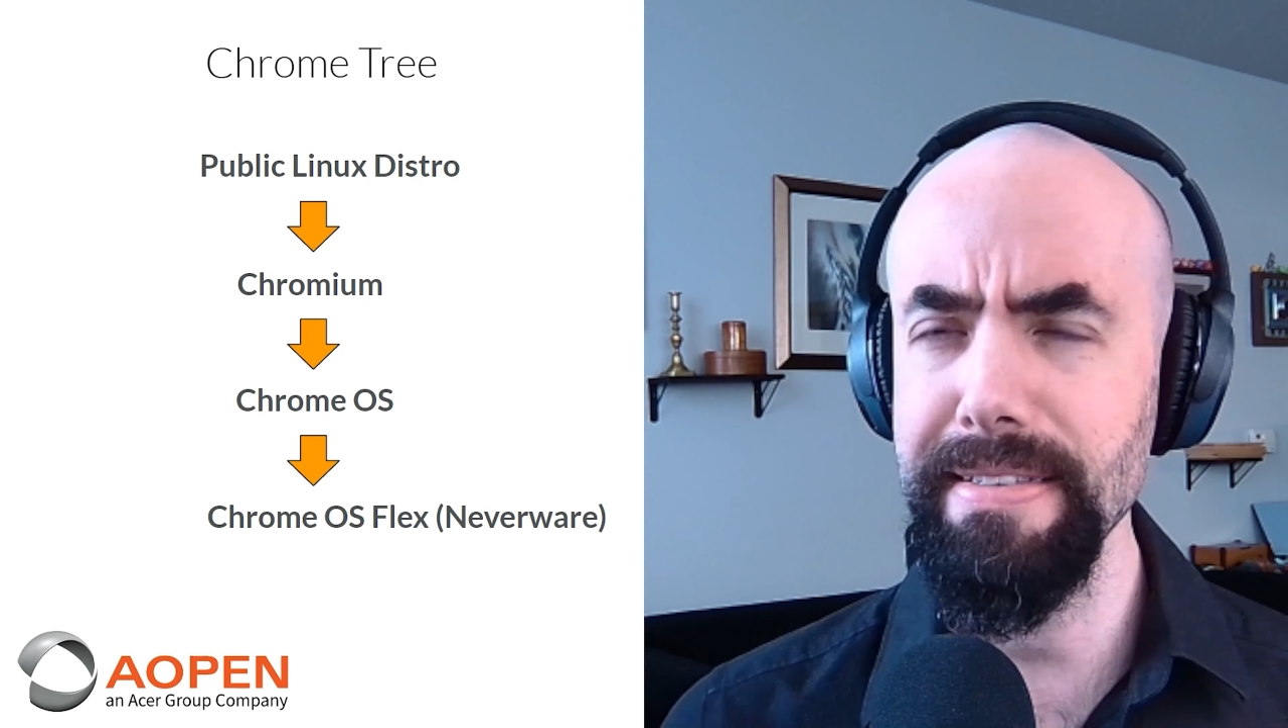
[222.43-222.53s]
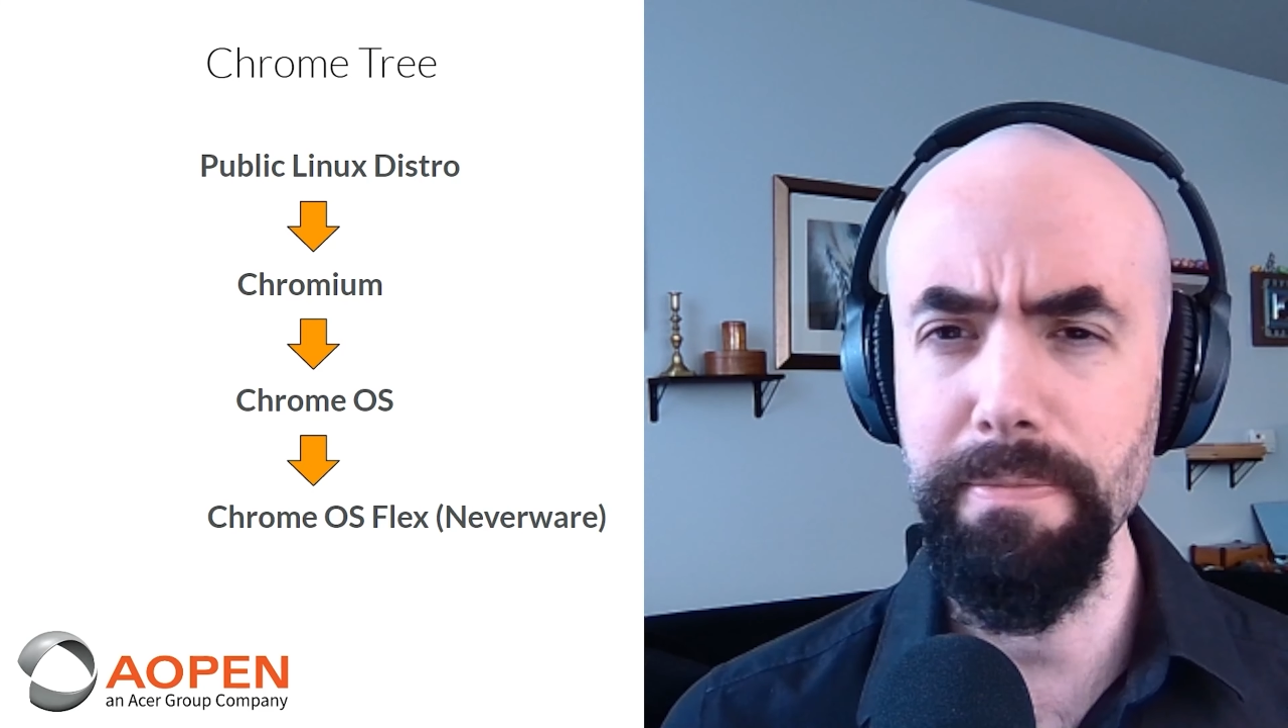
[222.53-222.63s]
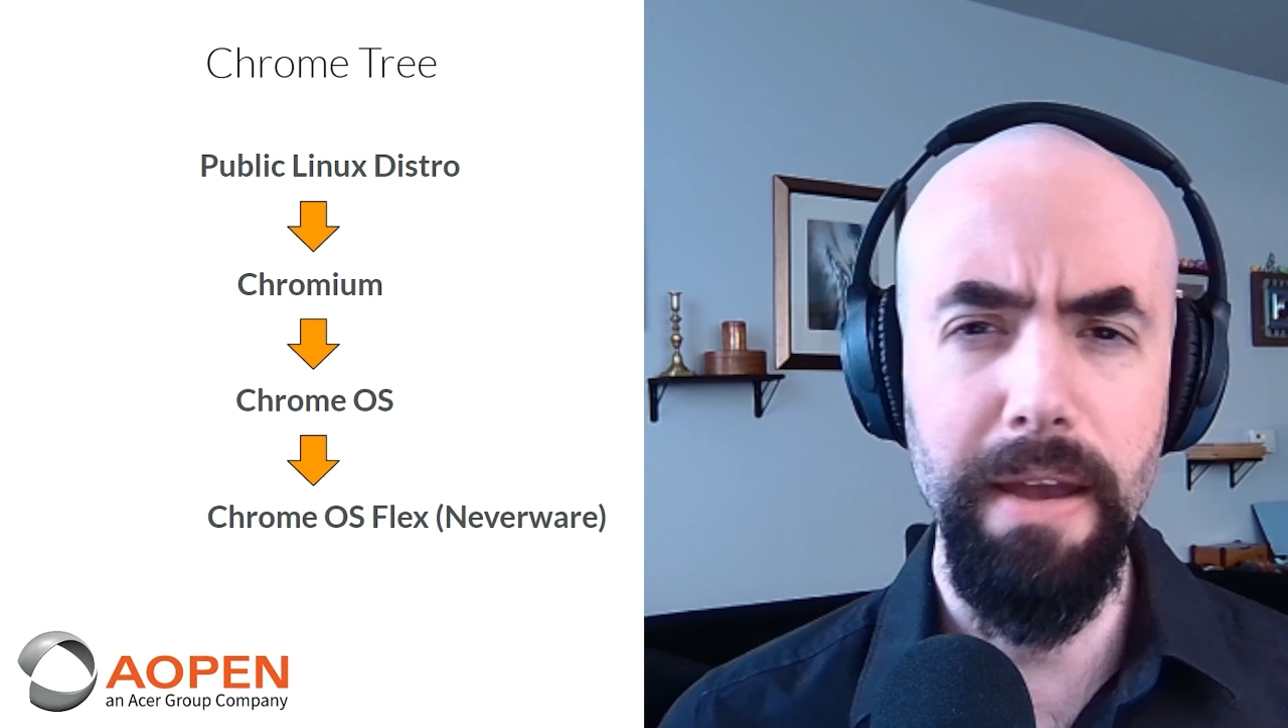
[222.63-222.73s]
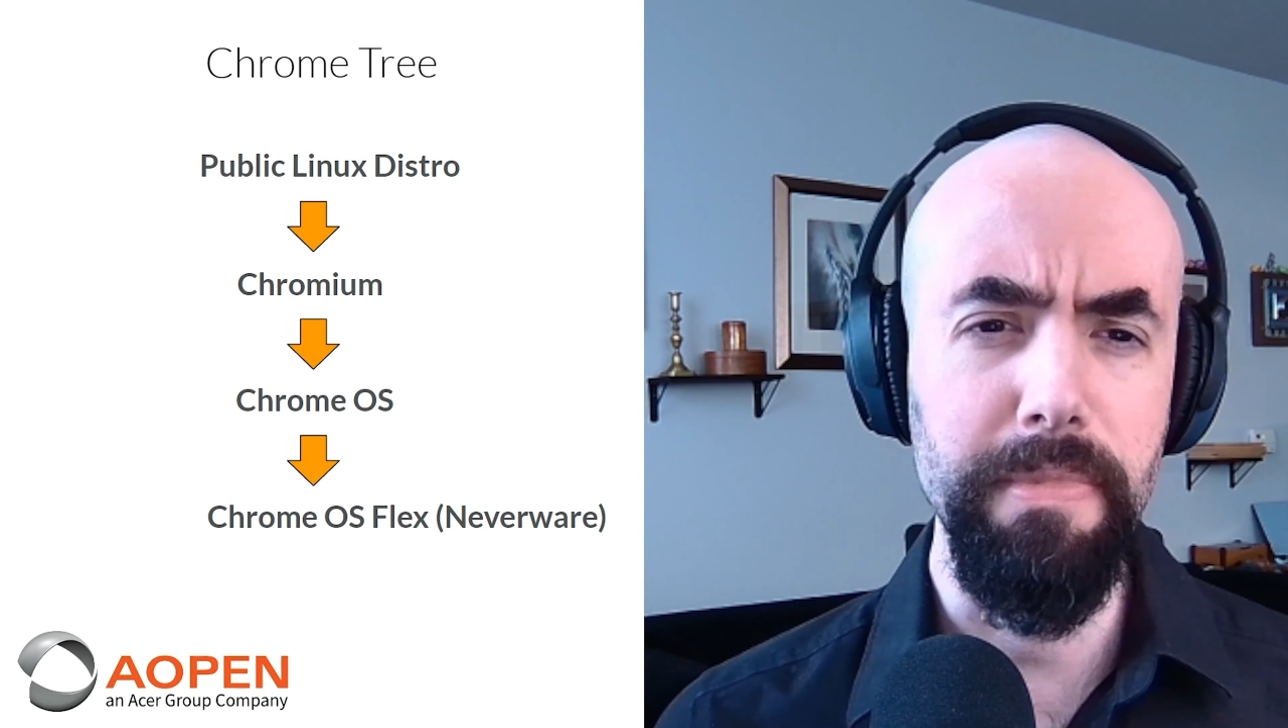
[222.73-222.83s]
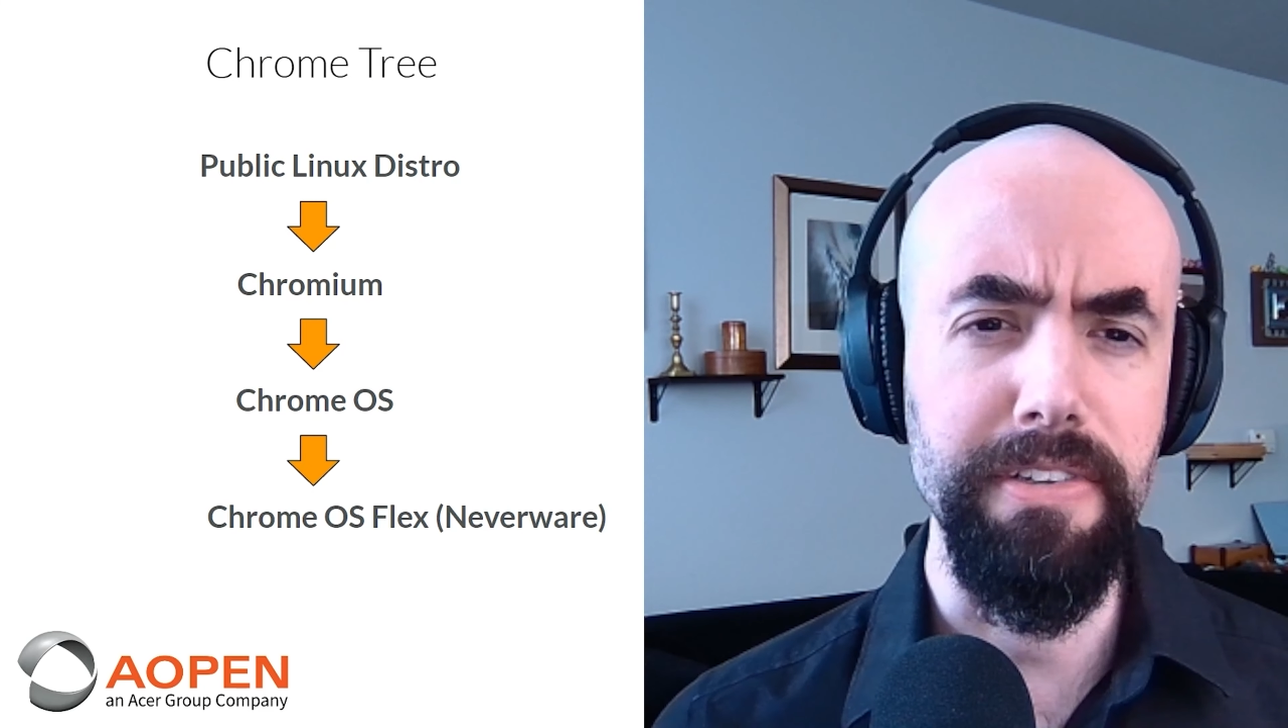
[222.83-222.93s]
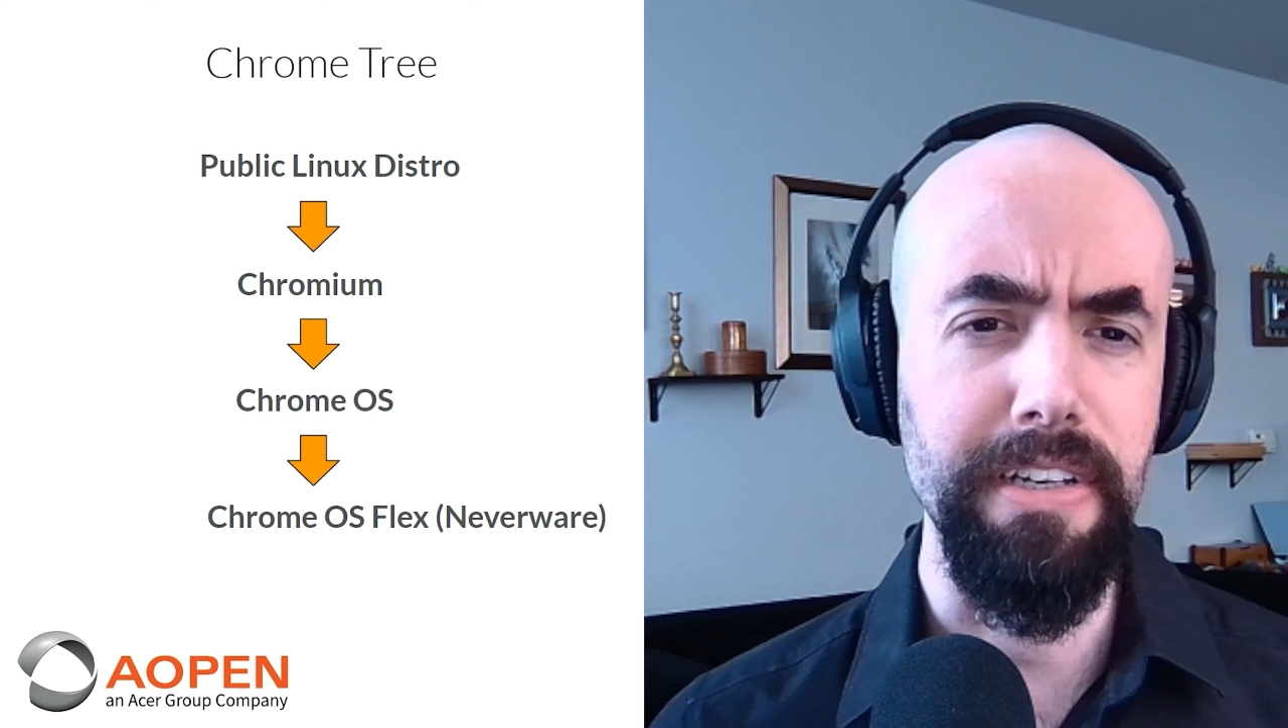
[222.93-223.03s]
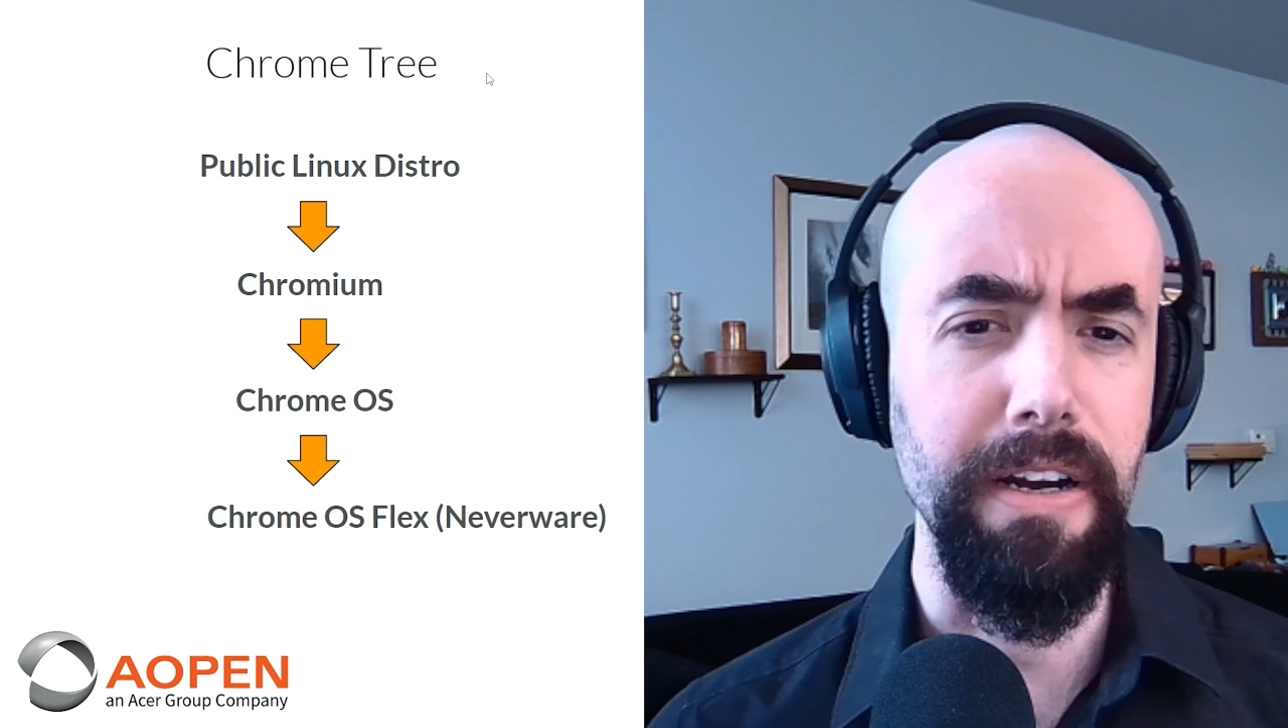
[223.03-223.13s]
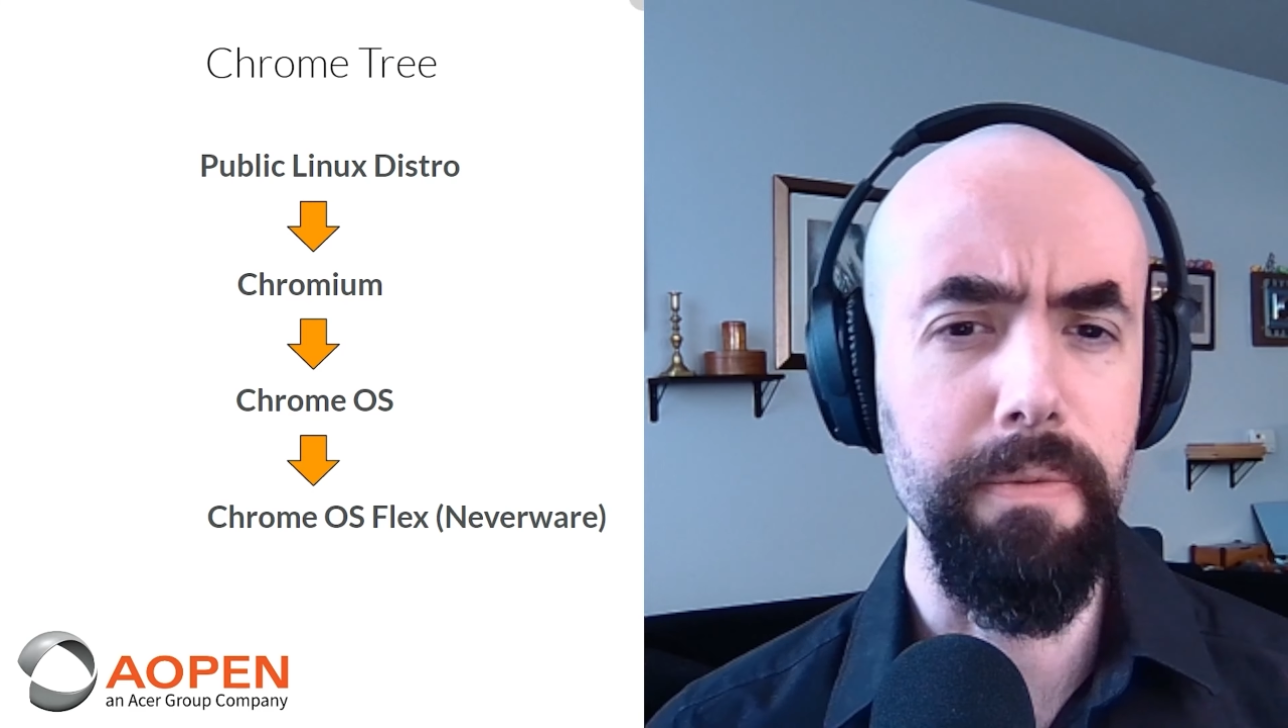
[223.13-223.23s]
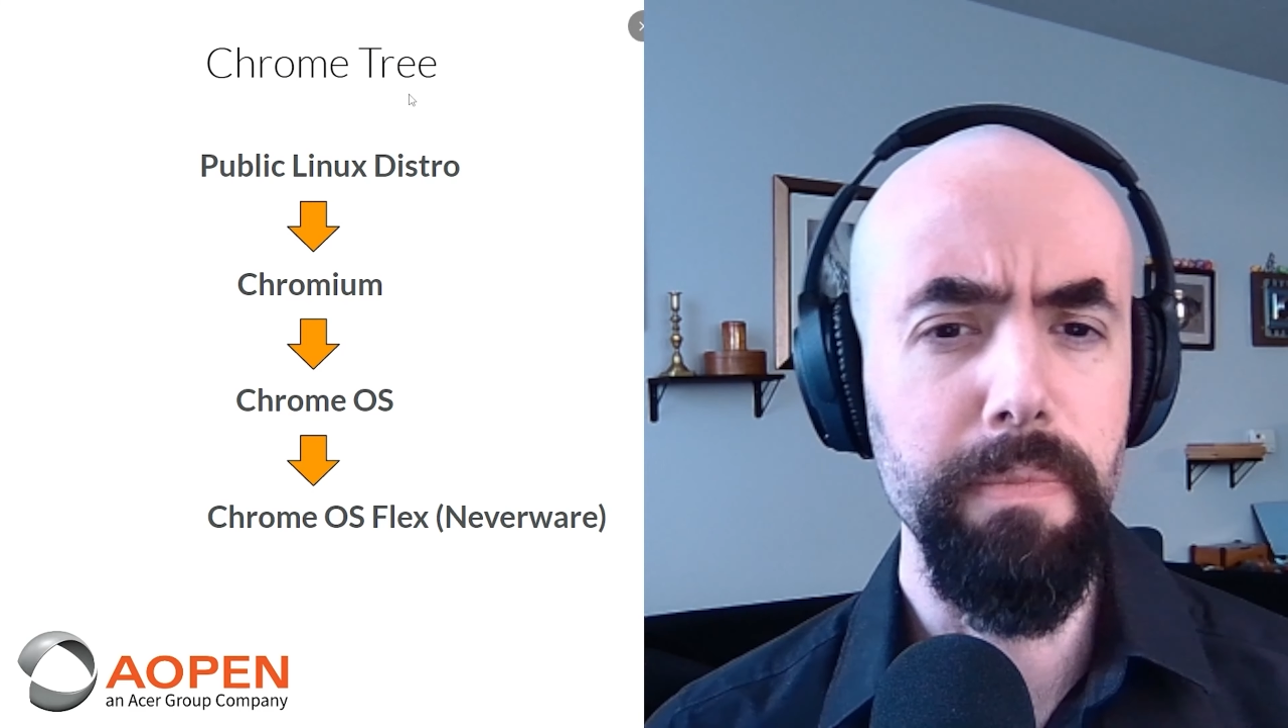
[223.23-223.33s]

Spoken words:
sometime this year.